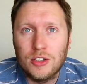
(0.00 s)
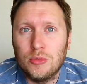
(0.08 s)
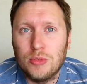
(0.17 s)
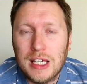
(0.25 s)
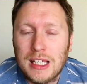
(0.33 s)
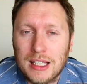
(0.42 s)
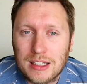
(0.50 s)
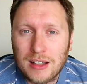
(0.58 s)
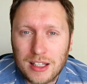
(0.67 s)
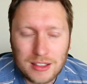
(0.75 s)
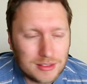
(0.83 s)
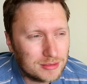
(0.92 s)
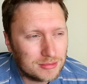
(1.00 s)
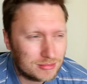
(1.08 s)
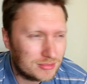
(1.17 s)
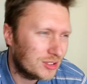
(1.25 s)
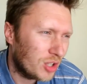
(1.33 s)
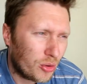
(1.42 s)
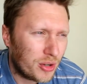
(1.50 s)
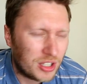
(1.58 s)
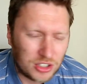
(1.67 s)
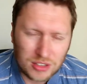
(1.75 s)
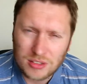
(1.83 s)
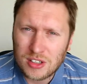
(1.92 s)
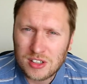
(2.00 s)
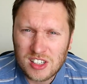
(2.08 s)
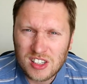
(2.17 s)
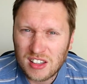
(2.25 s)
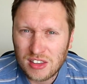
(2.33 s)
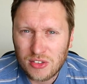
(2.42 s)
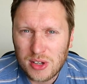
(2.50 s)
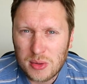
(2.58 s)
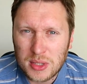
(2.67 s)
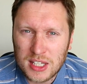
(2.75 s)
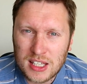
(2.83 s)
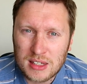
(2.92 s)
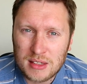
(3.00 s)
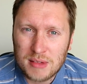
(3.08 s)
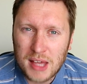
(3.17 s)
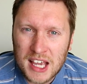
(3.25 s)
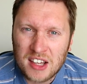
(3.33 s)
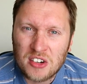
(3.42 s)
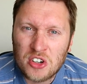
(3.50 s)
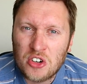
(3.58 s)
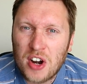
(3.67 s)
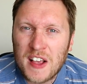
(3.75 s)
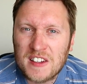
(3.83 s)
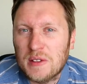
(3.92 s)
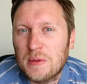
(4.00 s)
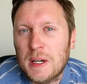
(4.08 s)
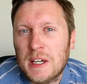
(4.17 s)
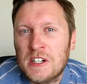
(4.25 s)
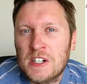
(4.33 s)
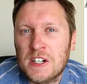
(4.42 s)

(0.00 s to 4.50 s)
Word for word: unique and like Norwich in 1993 when they had the egg and cress away